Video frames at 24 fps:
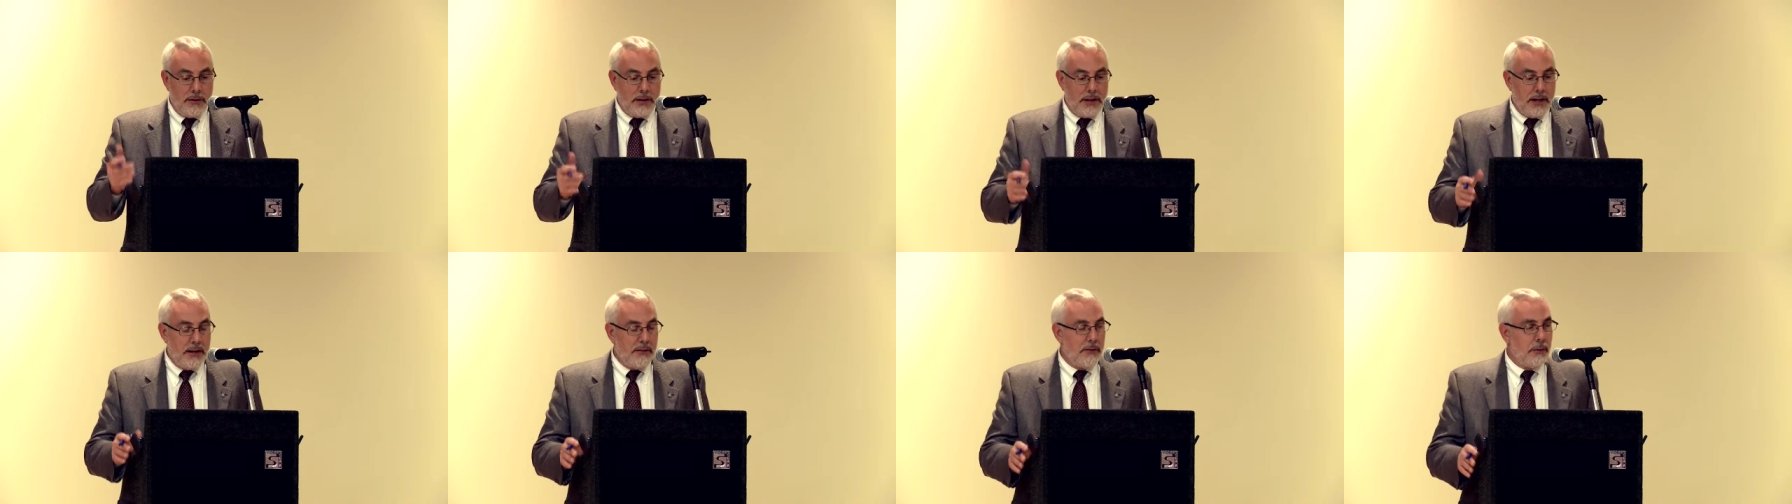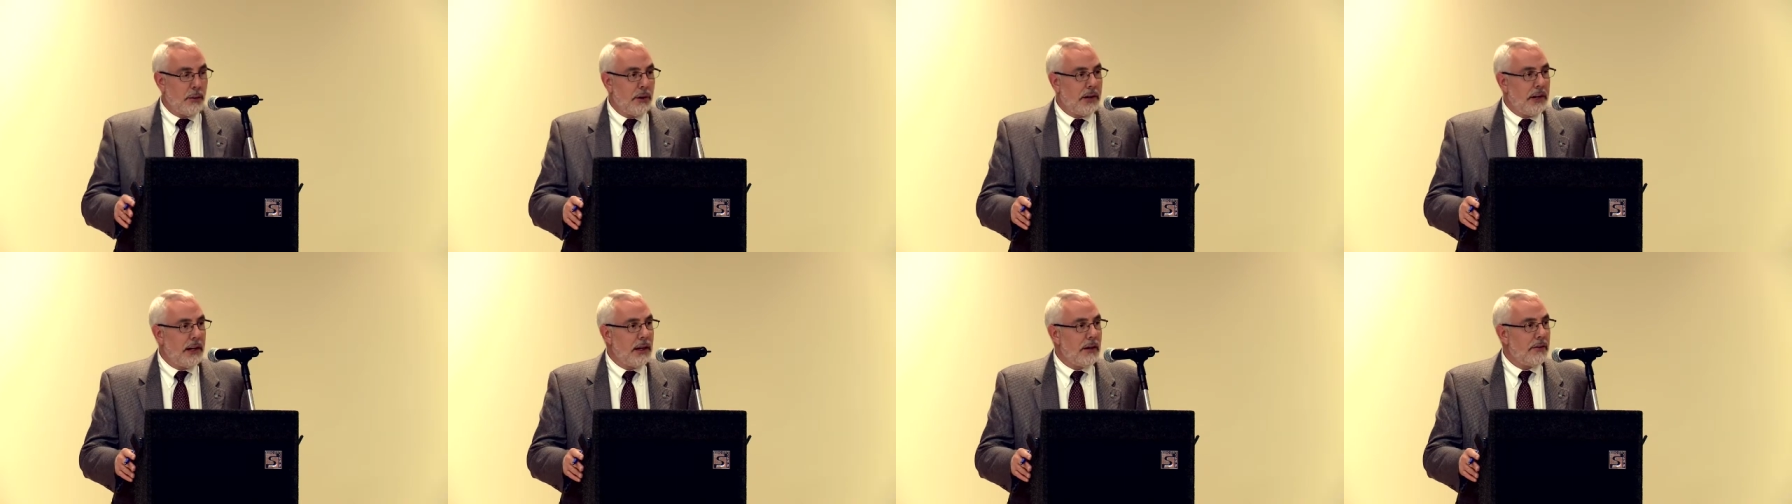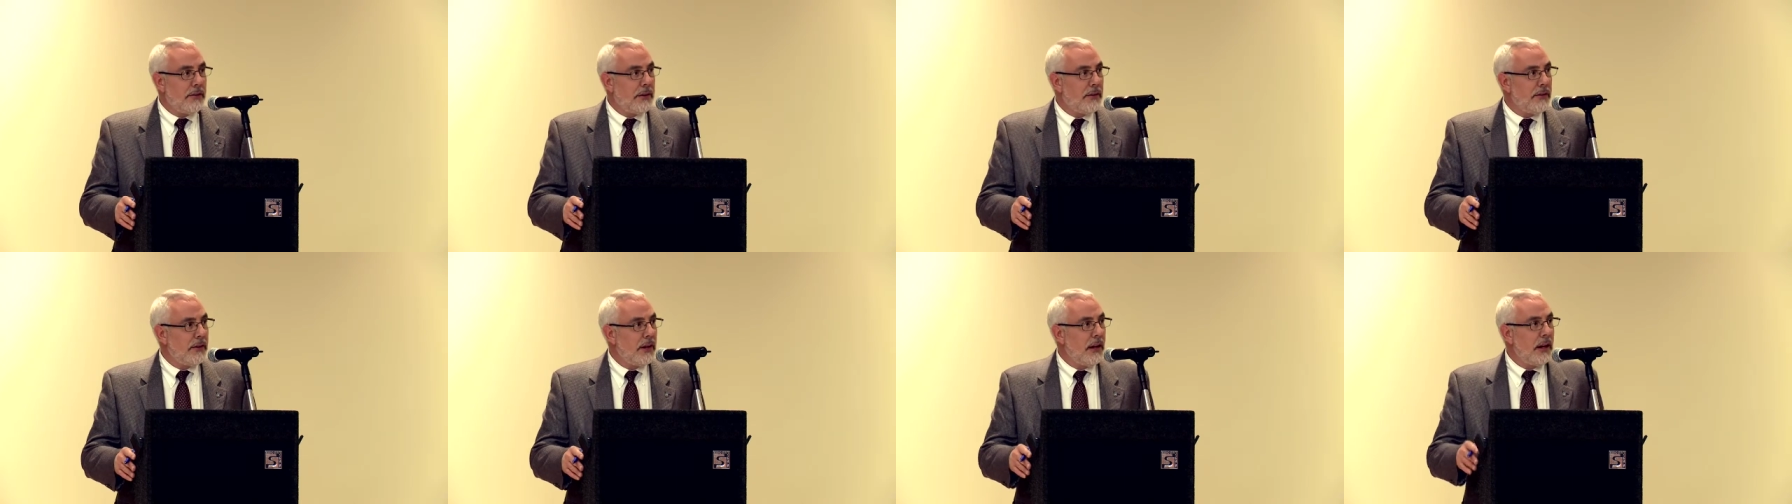than everyone
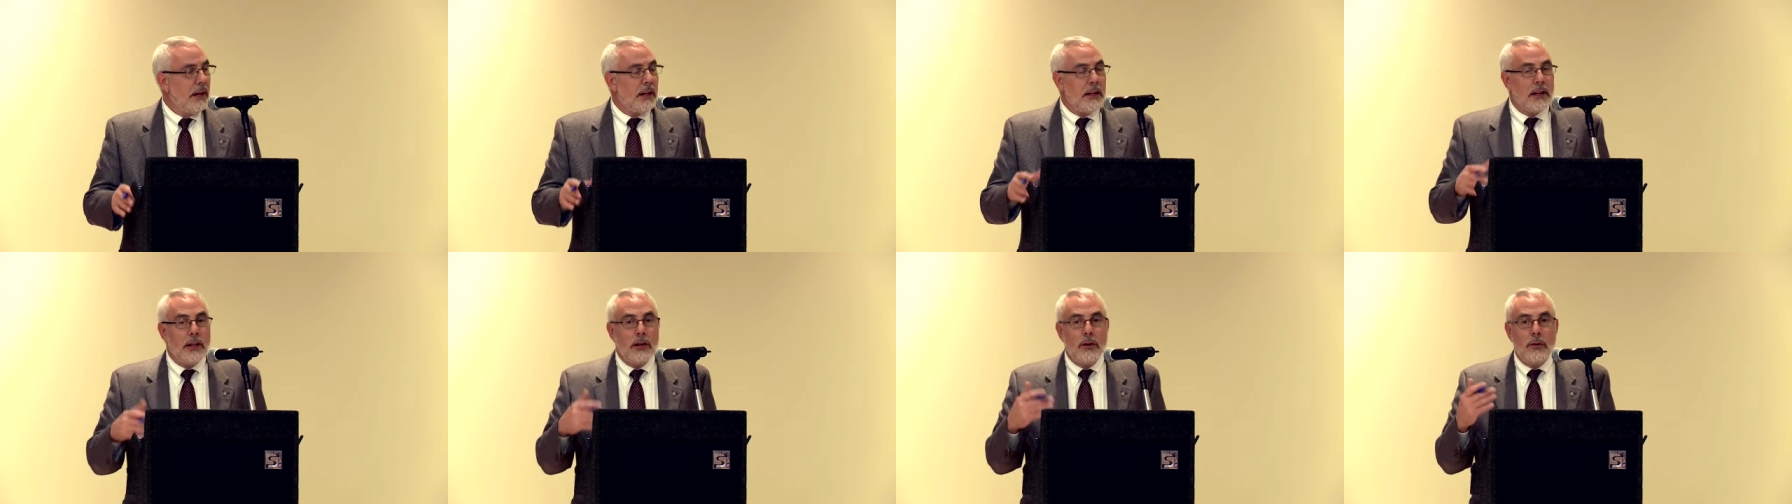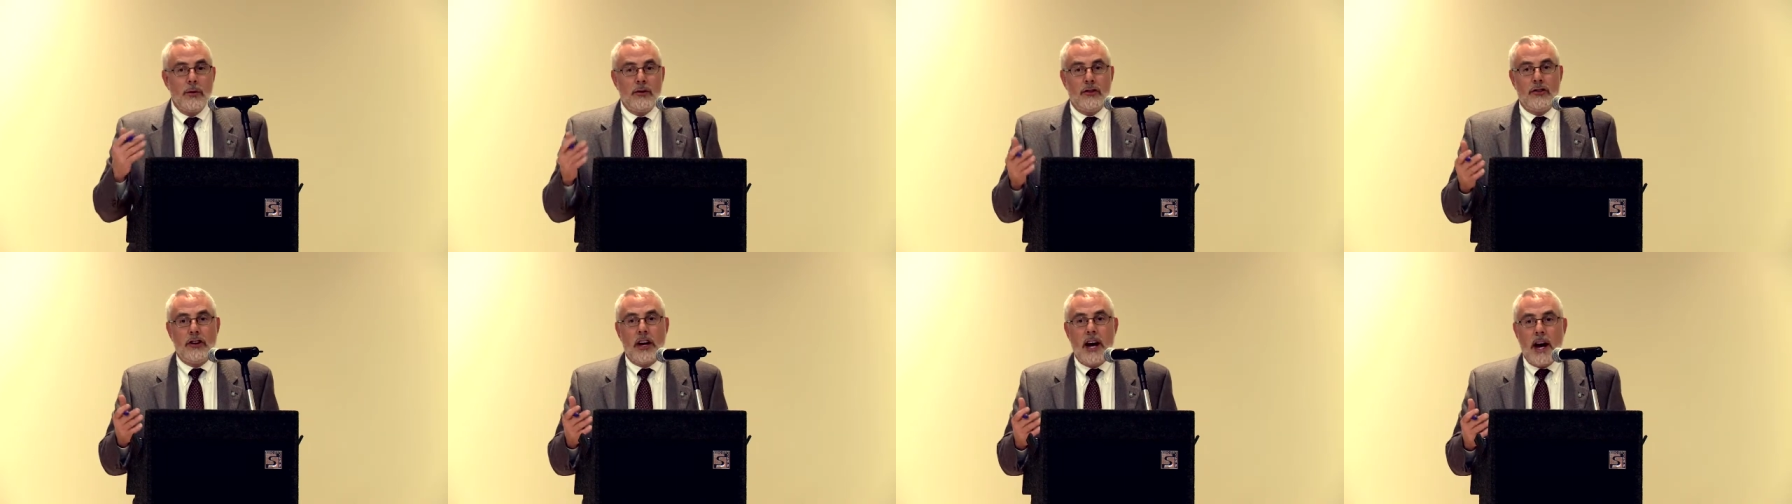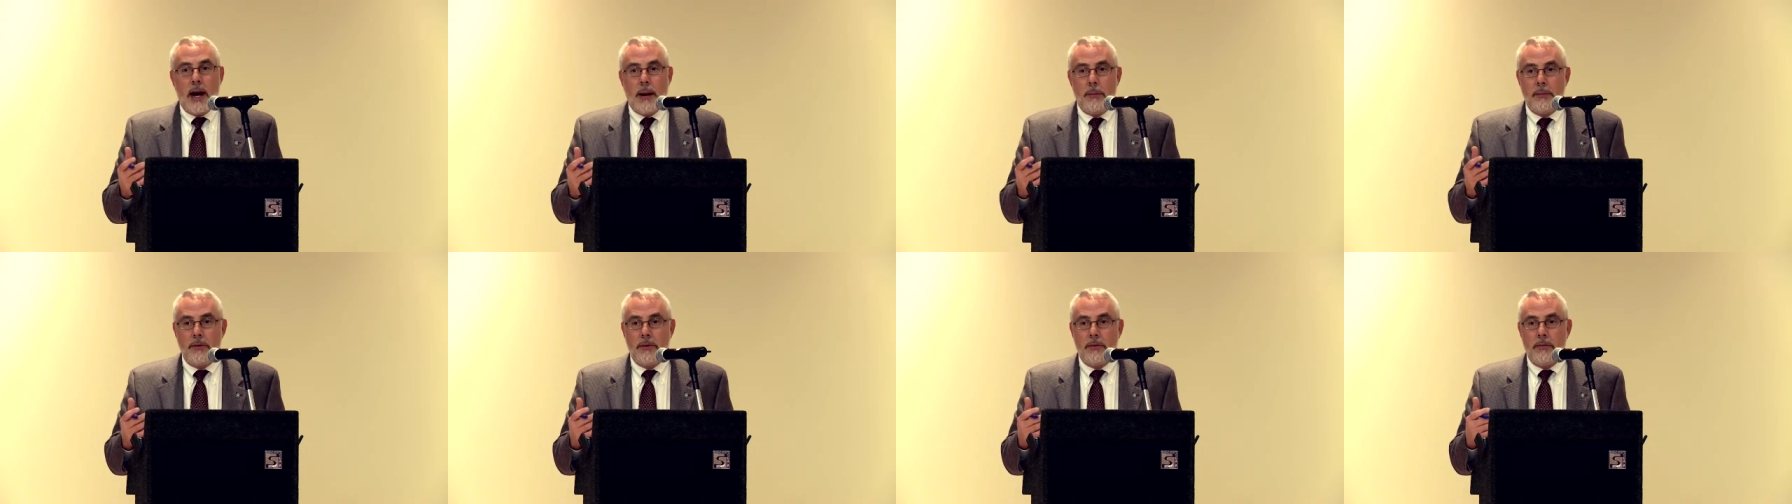else's, you lose
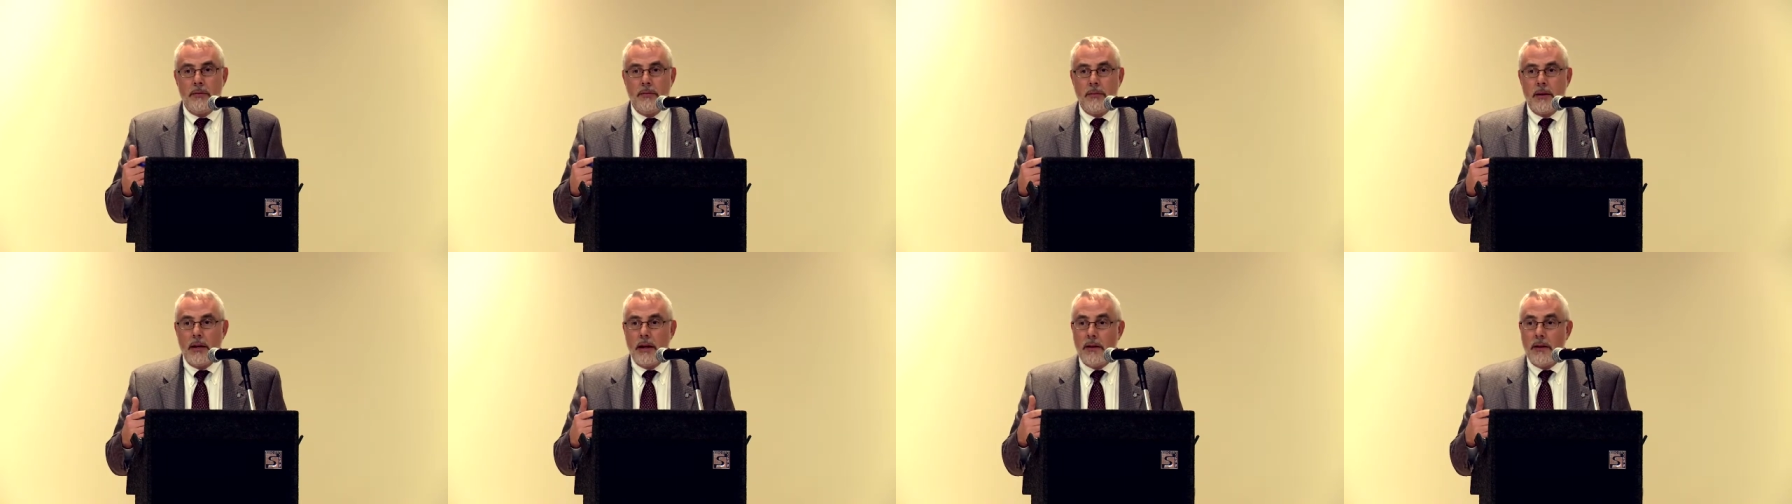jobs.